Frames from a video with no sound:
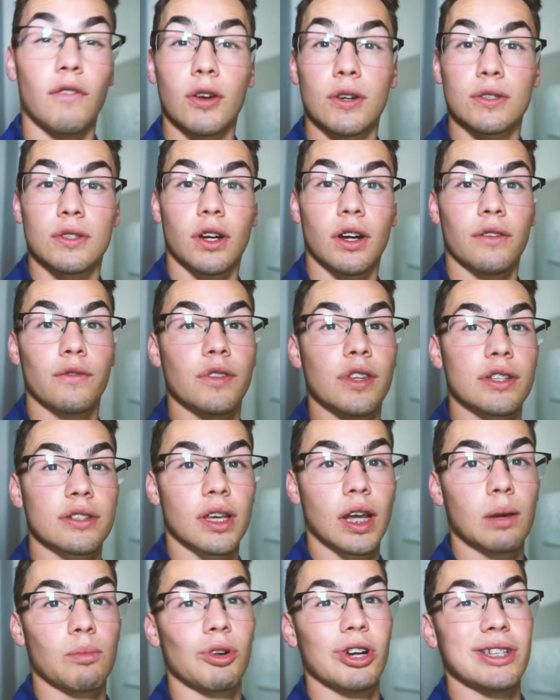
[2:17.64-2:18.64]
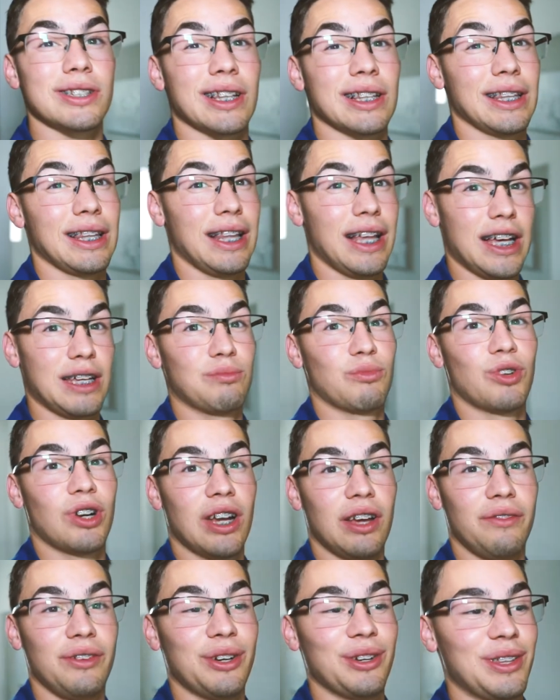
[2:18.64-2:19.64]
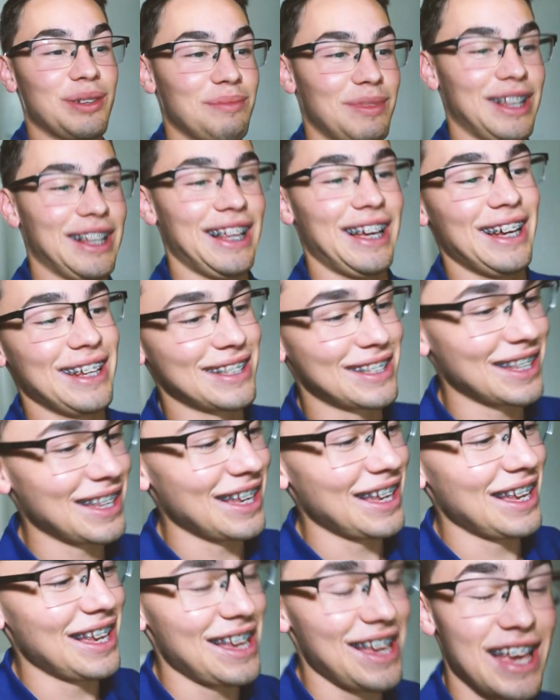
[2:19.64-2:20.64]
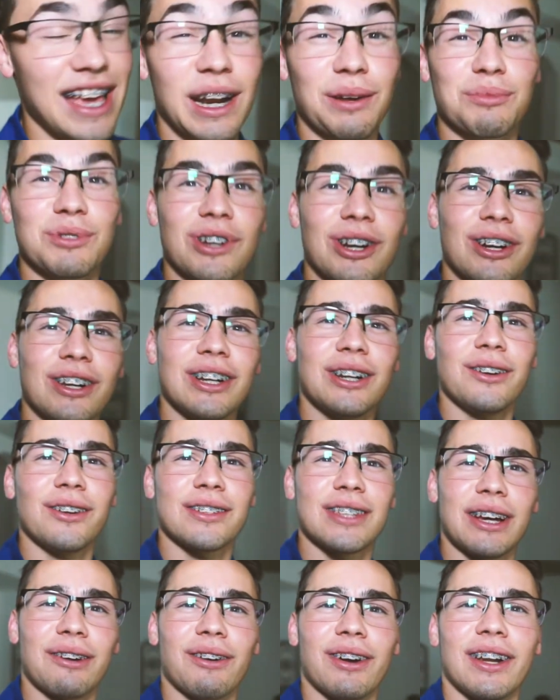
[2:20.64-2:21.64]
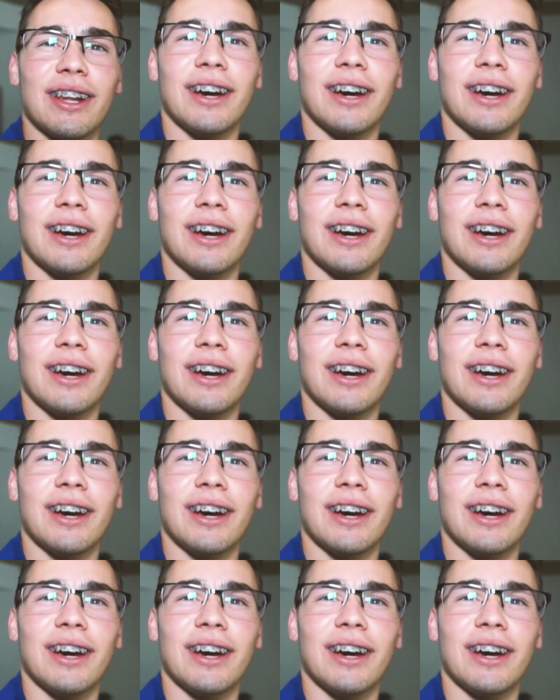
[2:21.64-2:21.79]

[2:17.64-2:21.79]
First off, this camera is a lot more heavier than my last, and I'm starting to notice that right